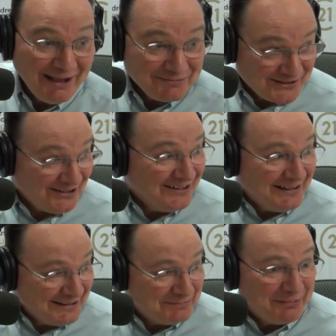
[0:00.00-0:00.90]
starting at
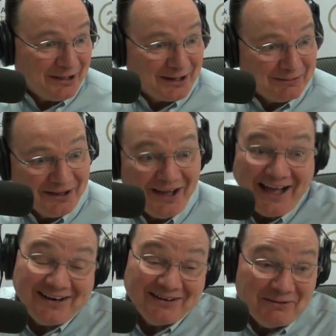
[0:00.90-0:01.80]
the bottom, huh? I
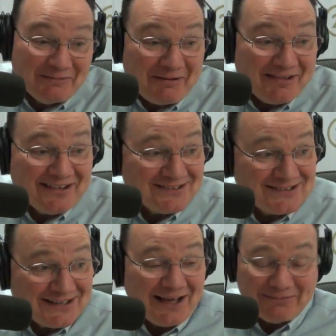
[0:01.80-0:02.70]
don't know. Maybe that's the
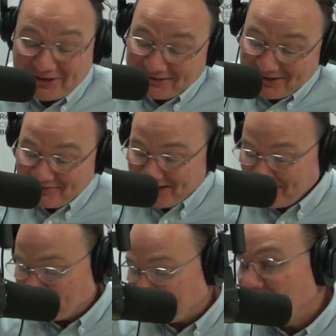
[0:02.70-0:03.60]
top. I love animals.